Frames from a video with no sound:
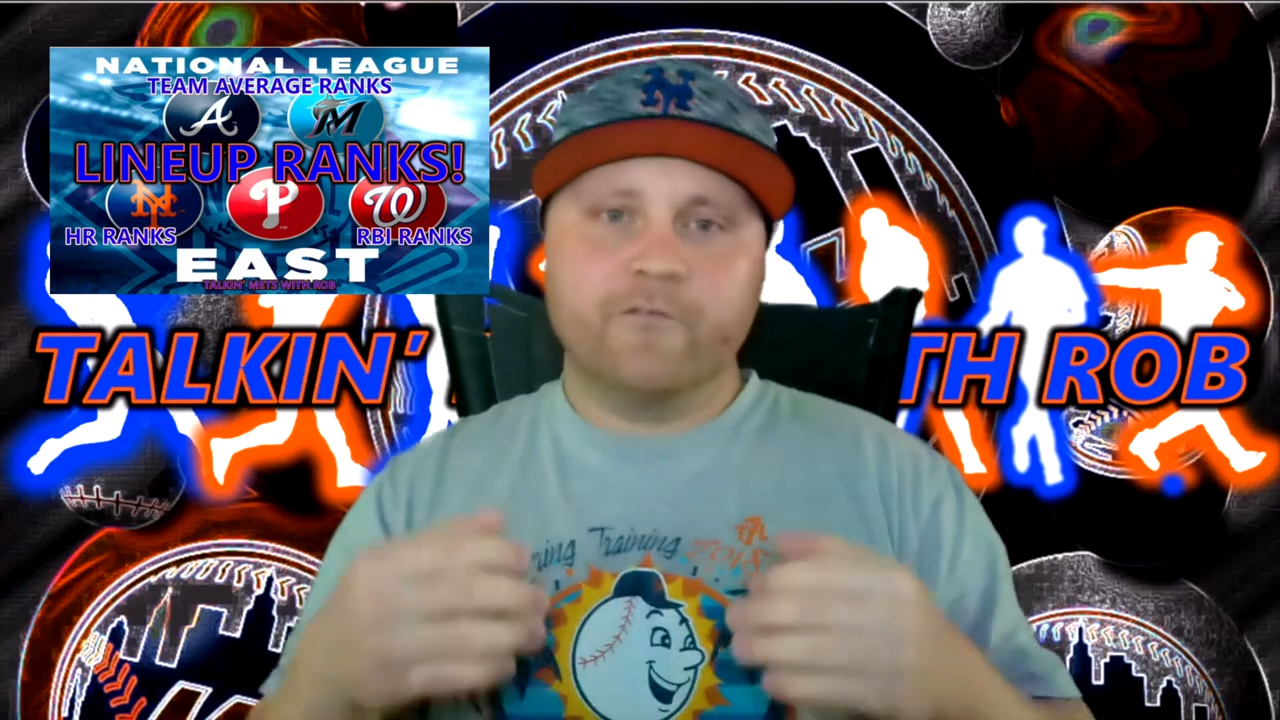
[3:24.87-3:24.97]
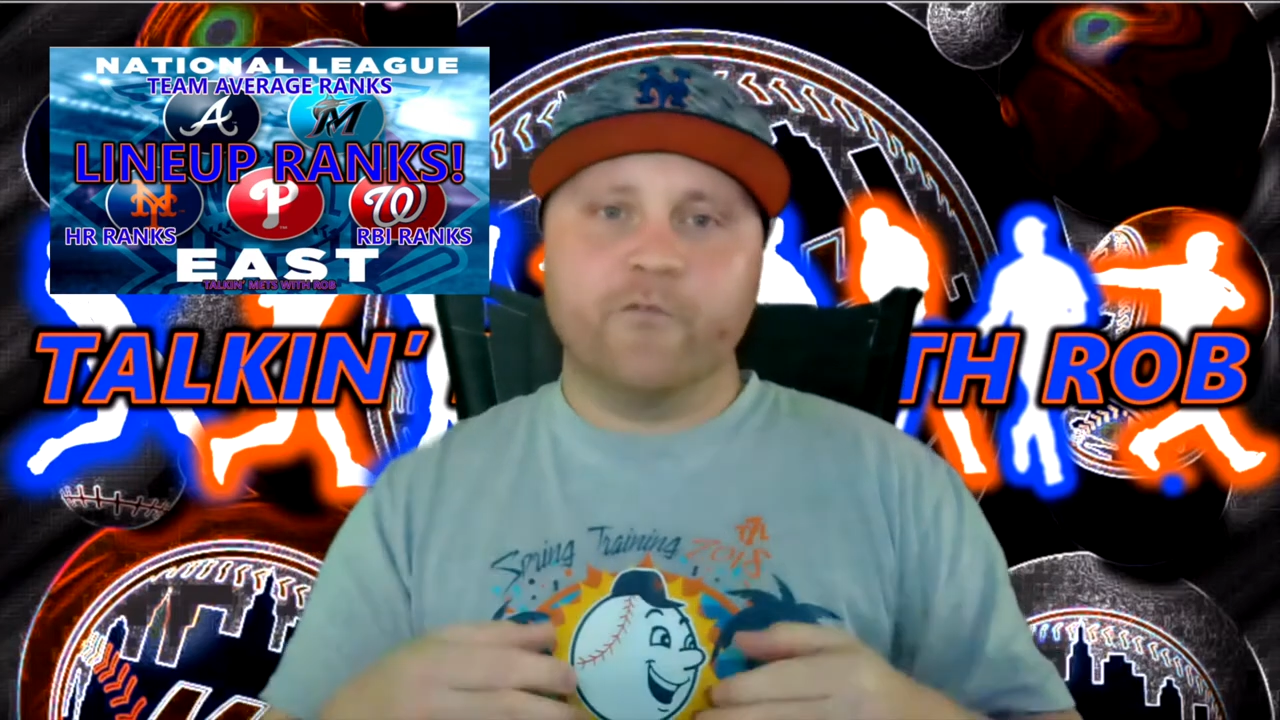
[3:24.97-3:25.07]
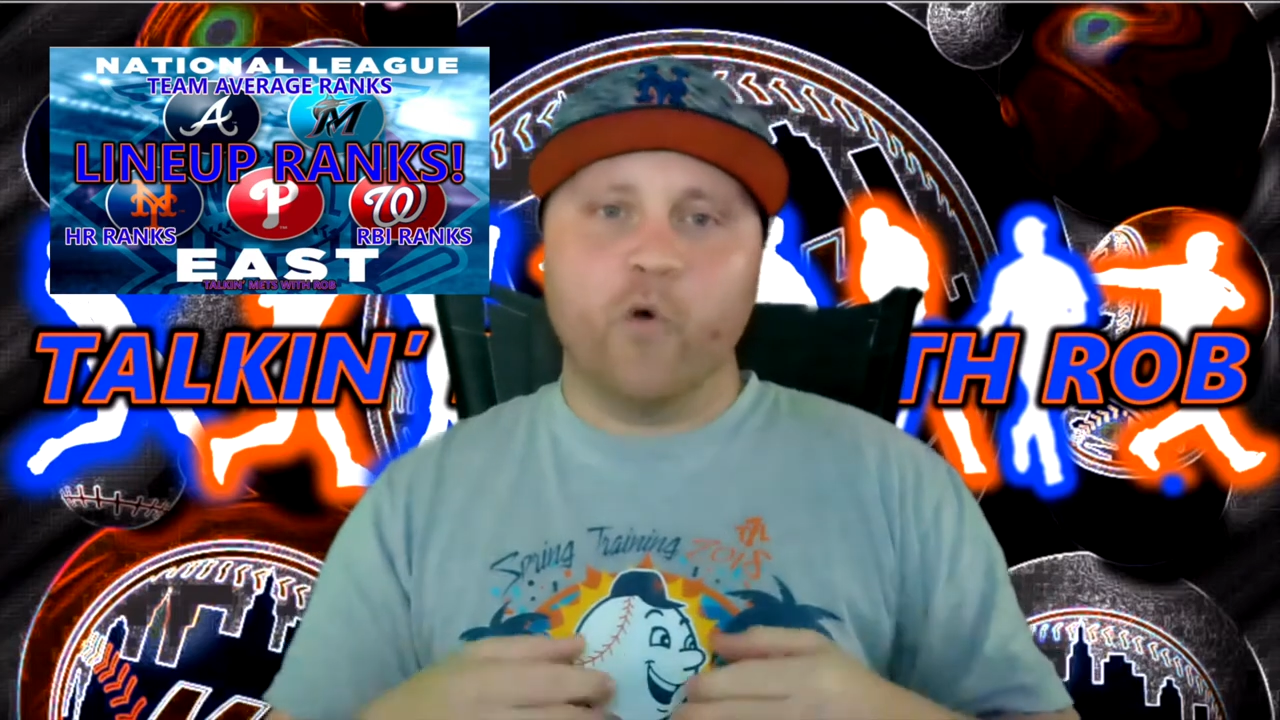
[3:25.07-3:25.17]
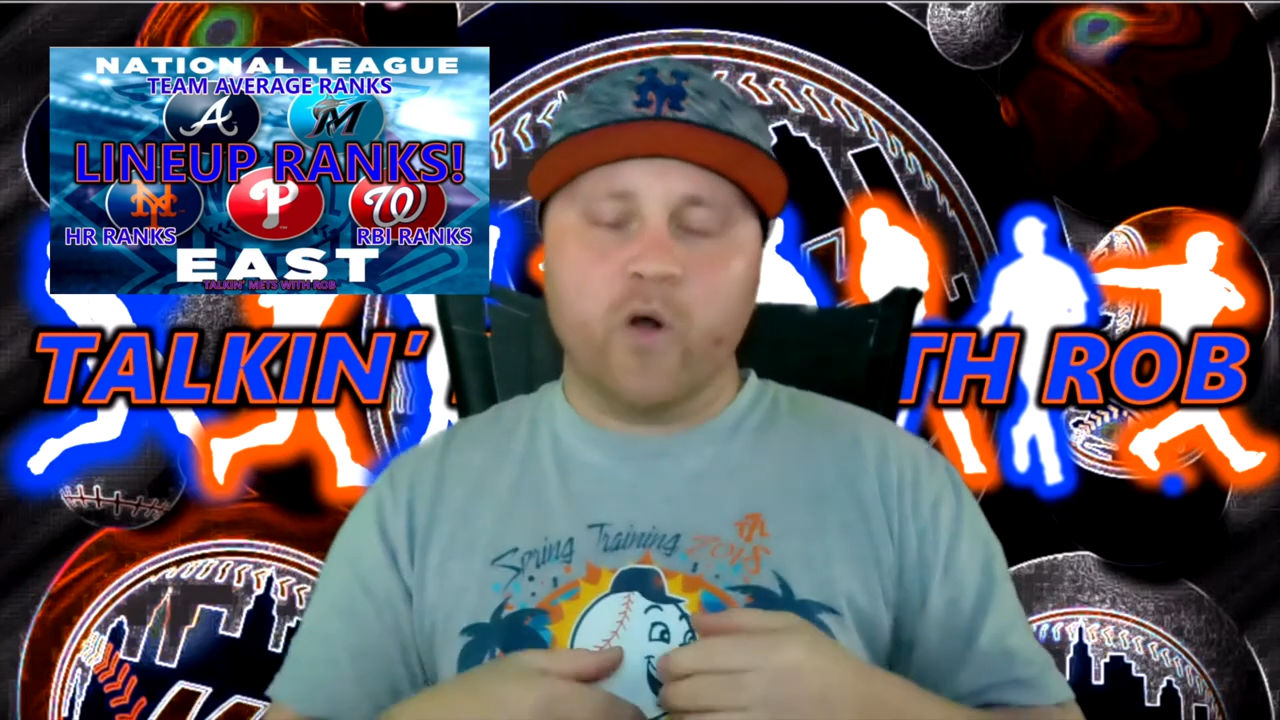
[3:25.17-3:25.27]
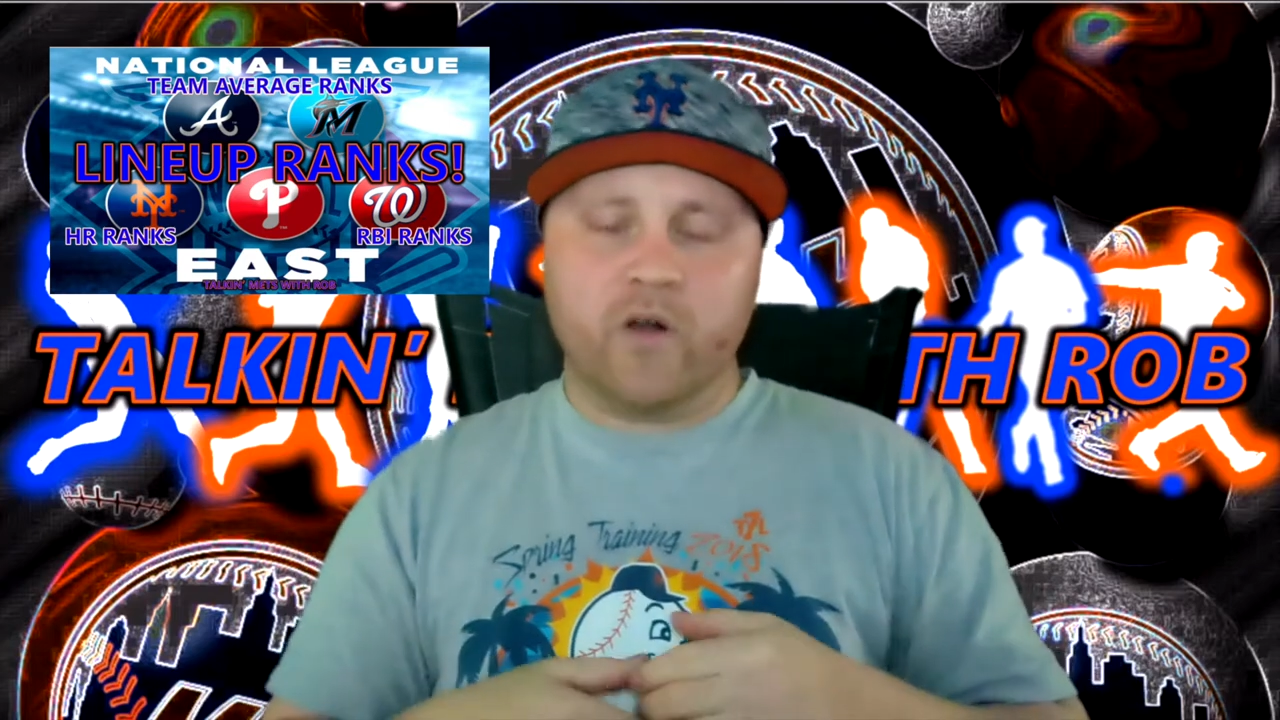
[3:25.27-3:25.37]

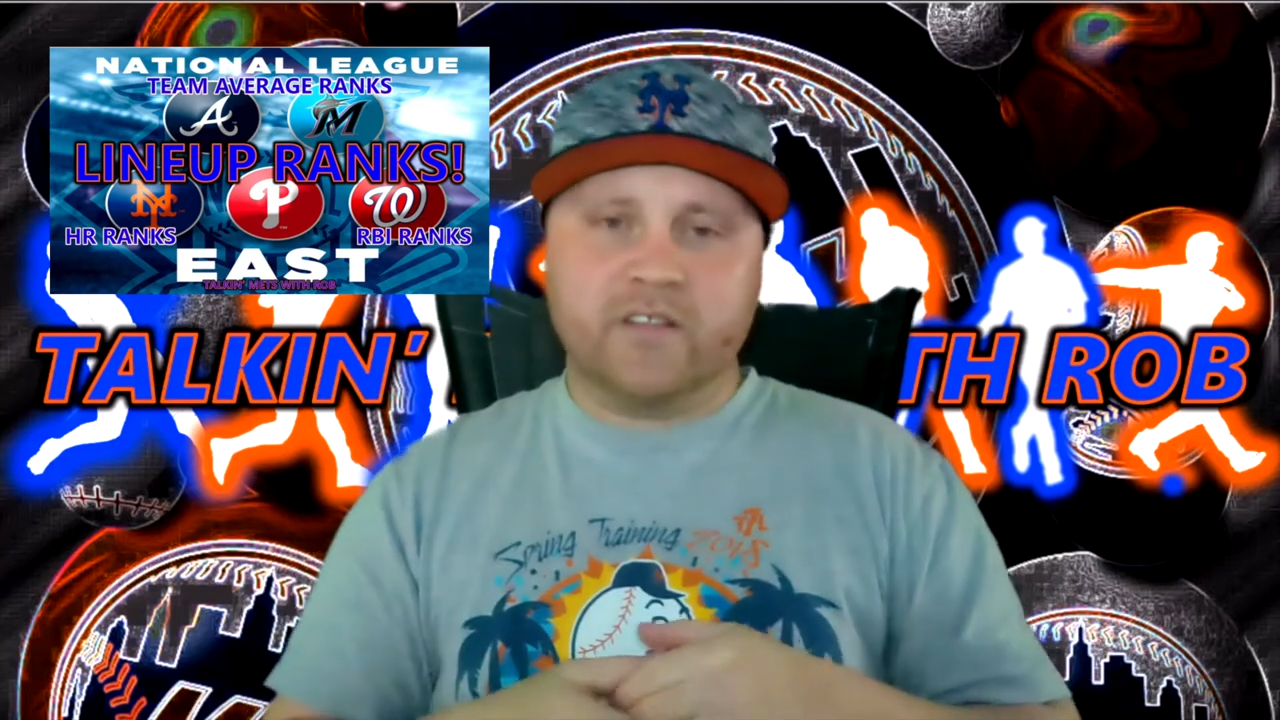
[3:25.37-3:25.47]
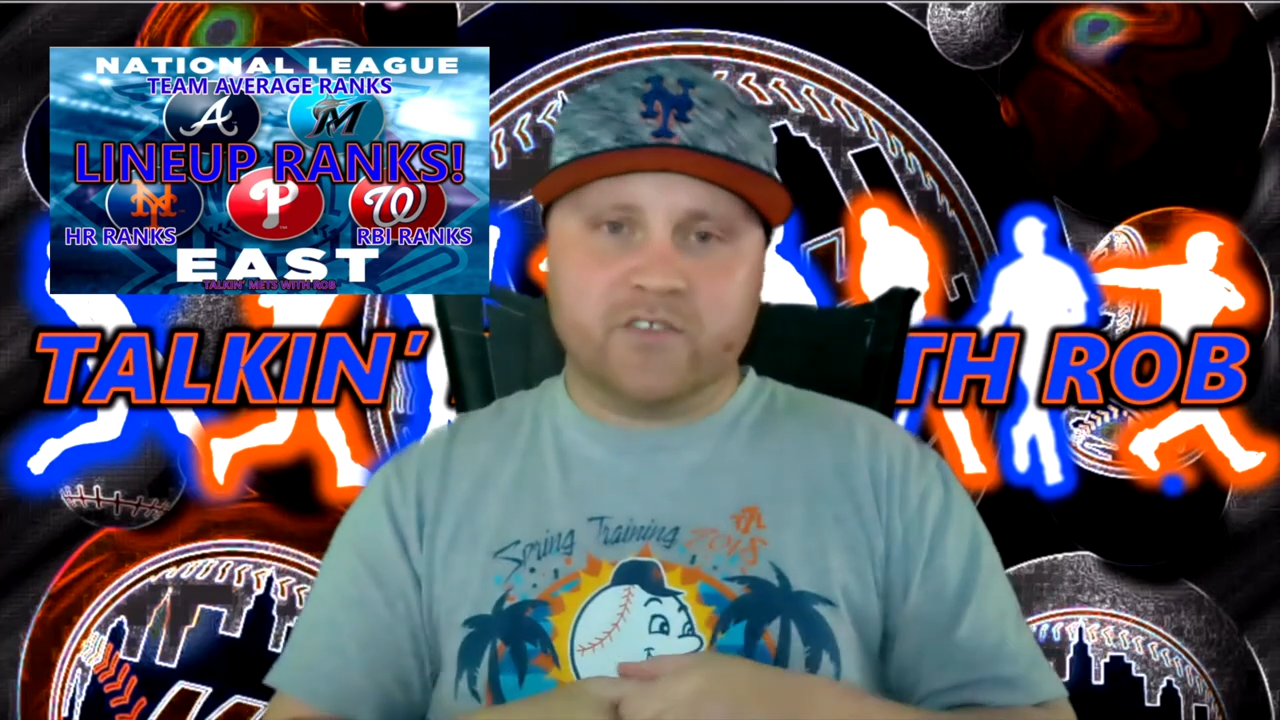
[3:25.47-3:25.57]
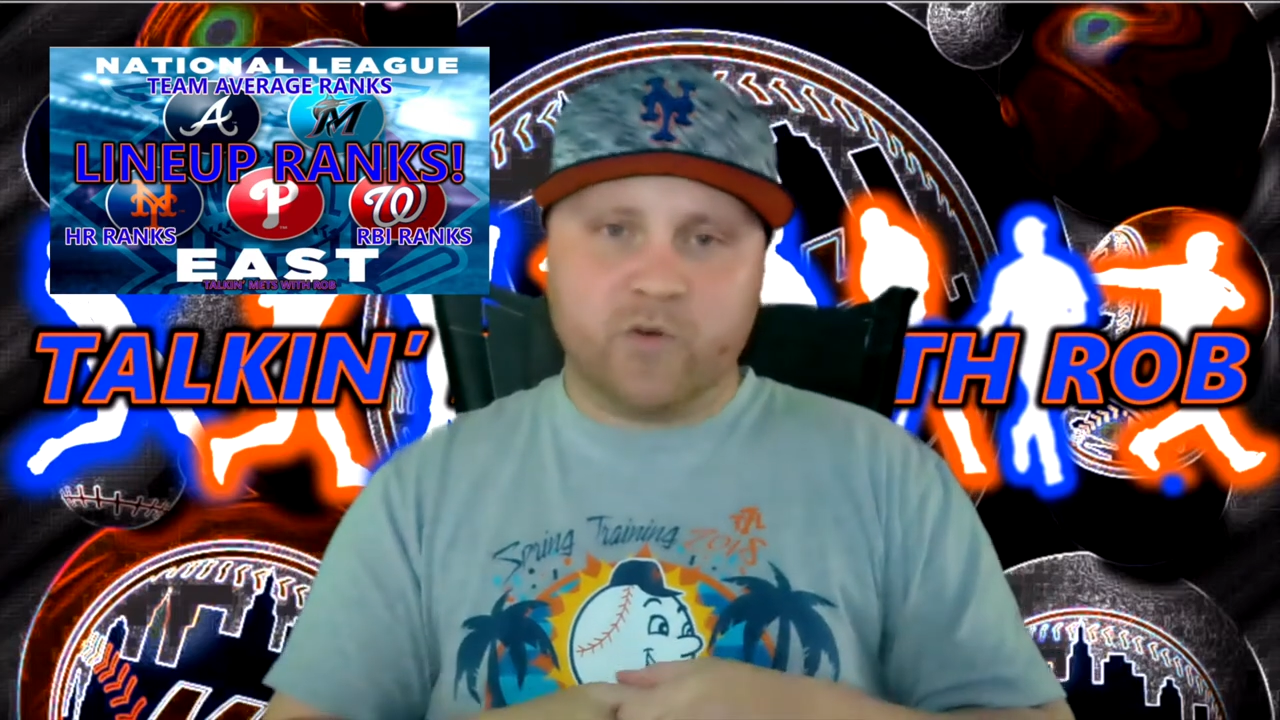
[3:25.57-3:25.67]
for the